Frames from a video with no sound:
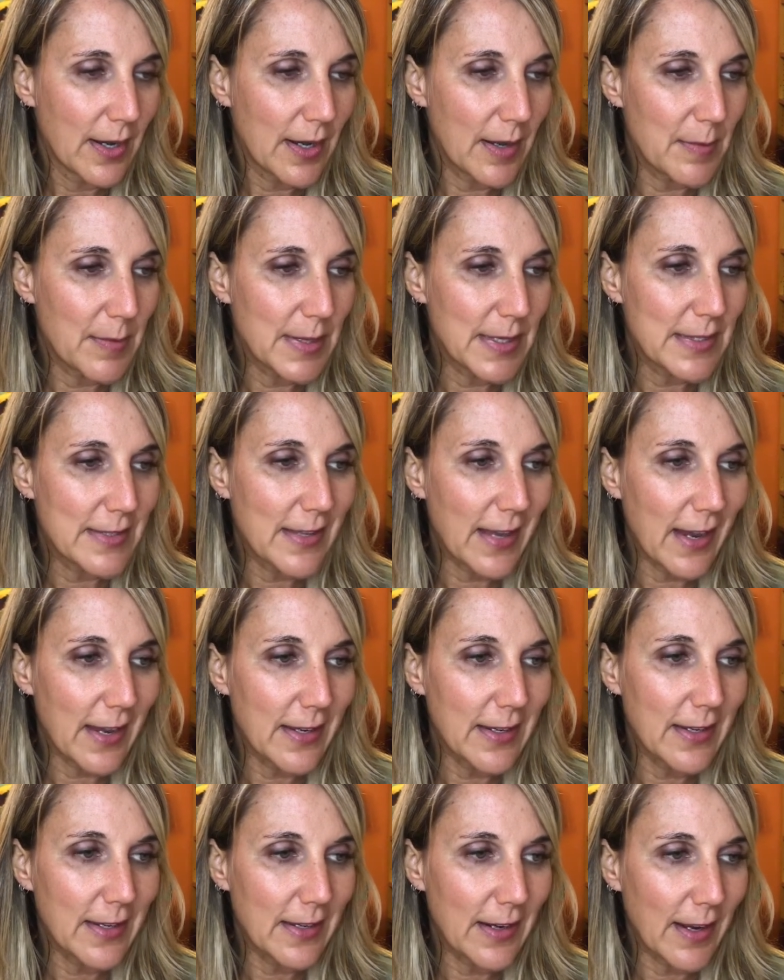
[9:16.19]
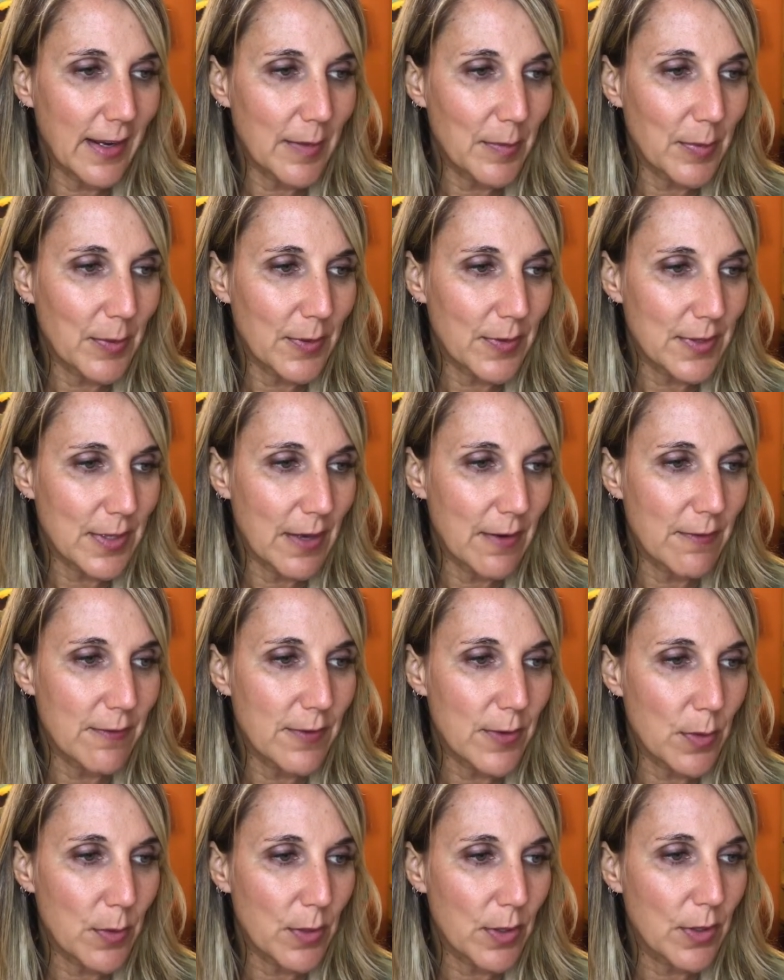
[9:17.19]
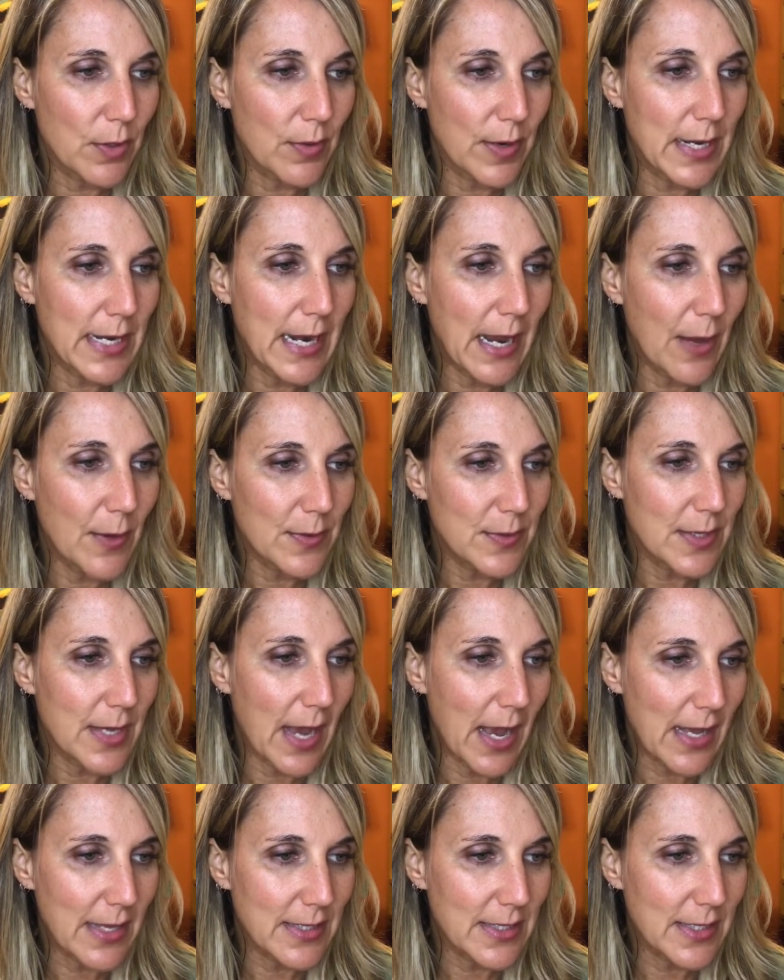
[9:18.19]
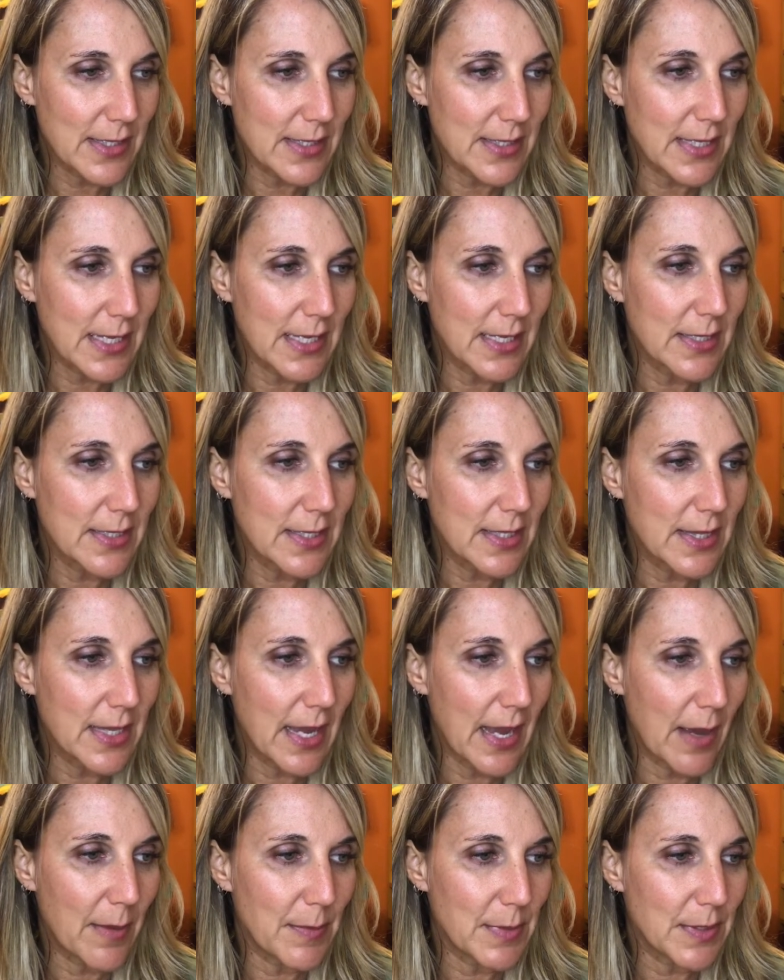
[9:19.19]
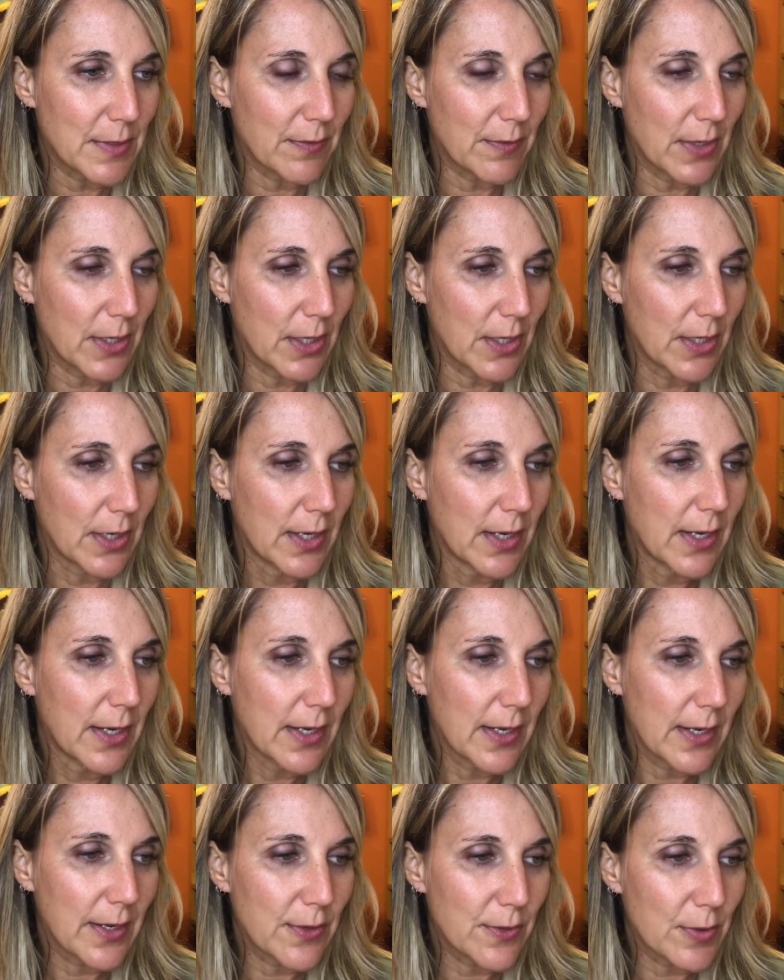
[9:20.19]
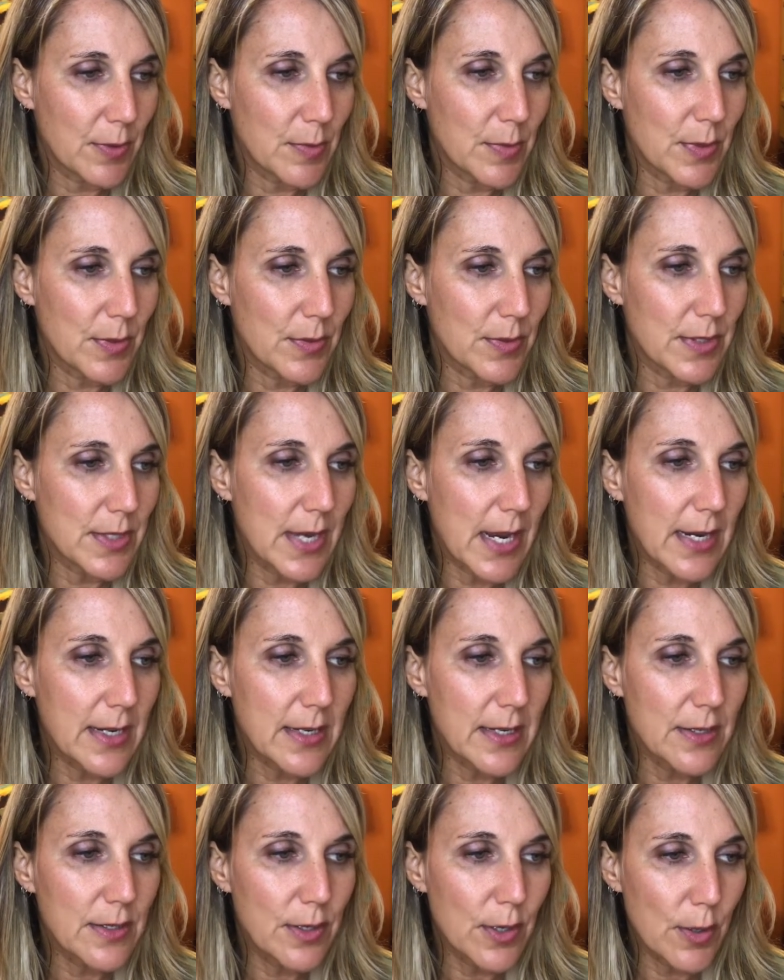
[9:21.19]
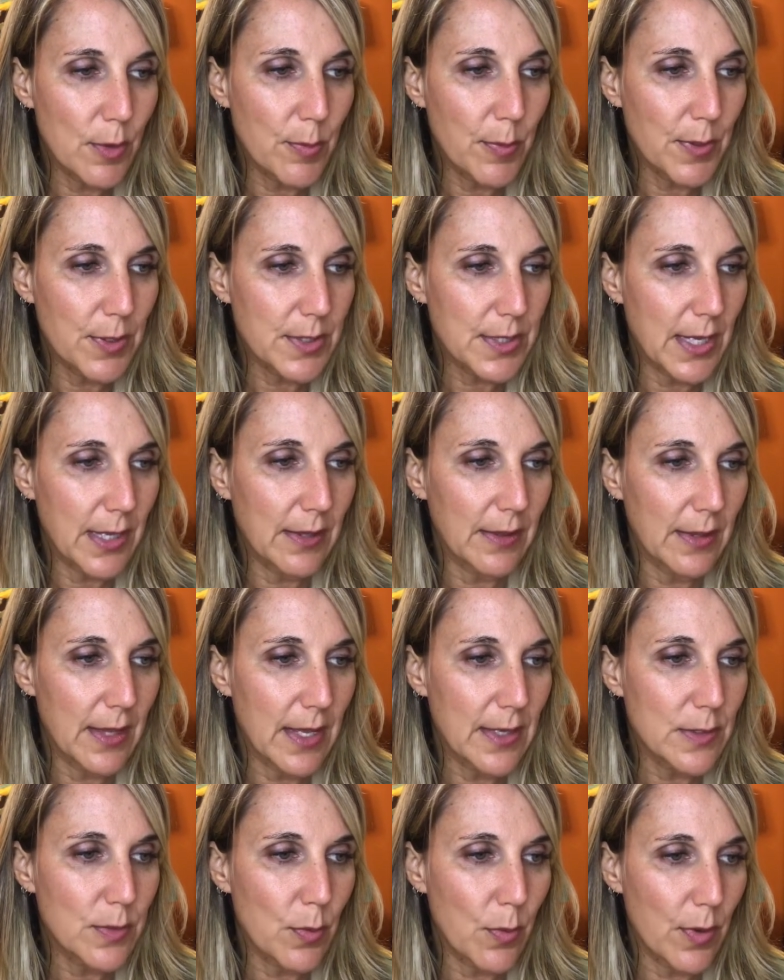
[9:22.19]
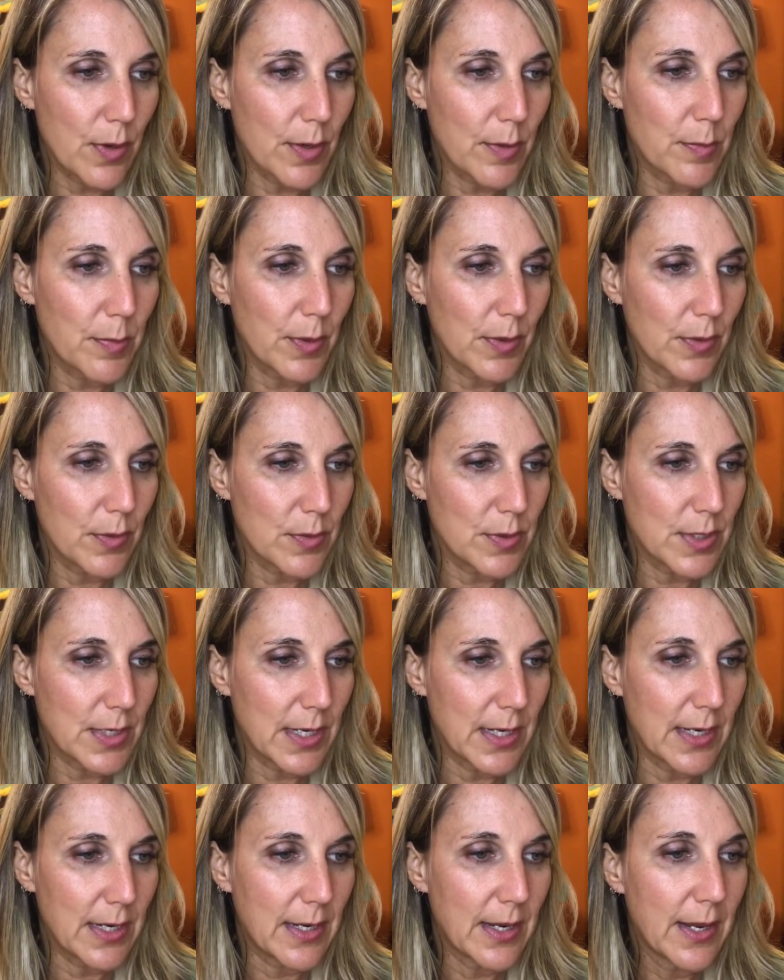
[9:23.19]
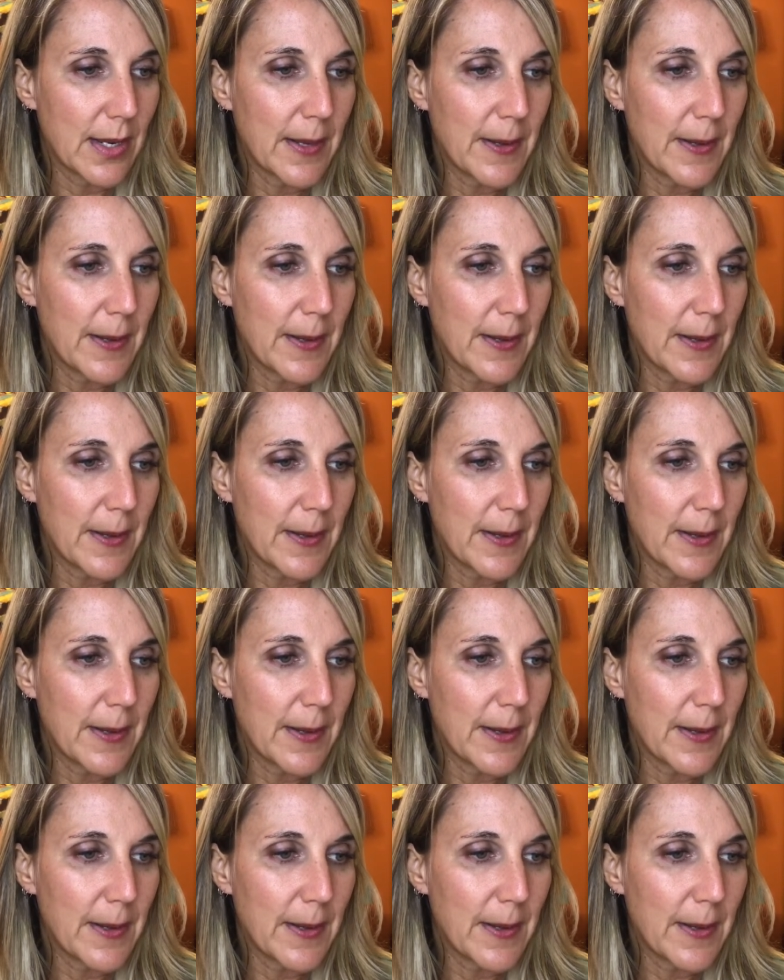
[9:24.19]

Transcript: emits 89% fewer greenhouse gases into the atmosphere, contributes 92% less water pollution,